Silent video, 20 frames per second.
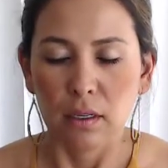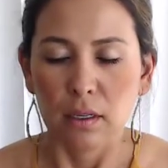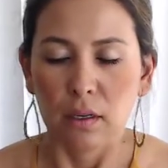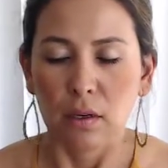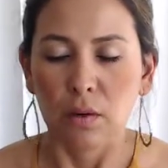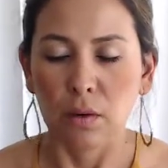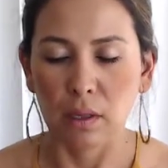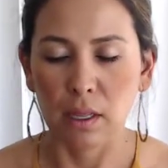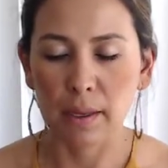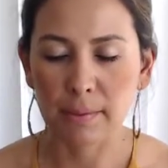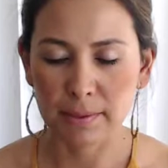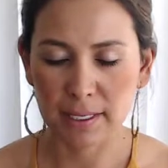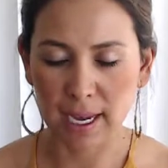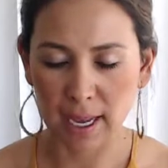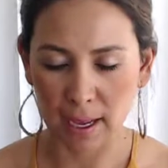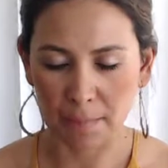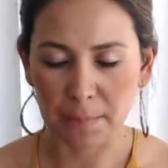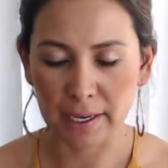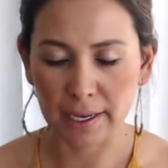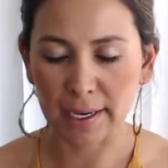Well, I'm
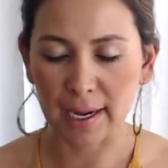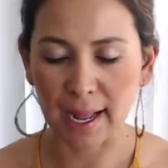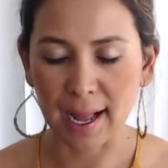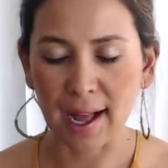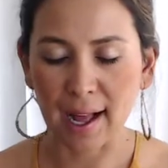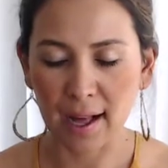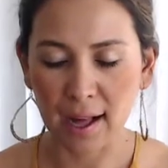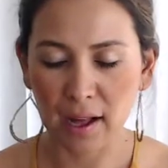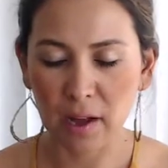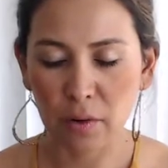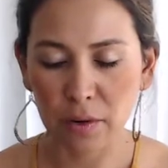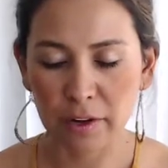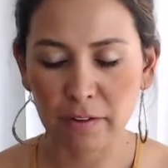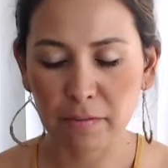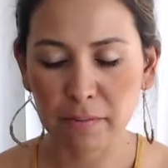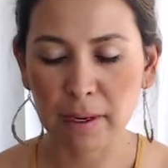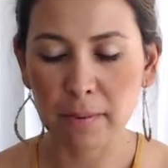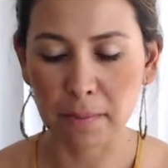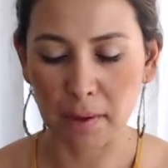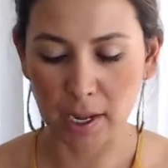tapping it out of
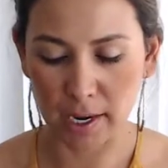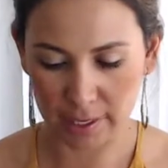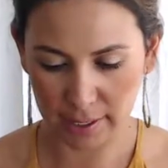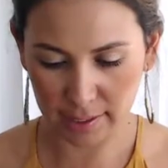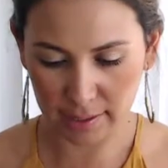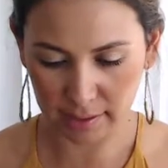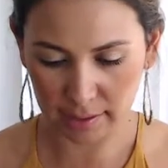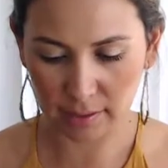my body.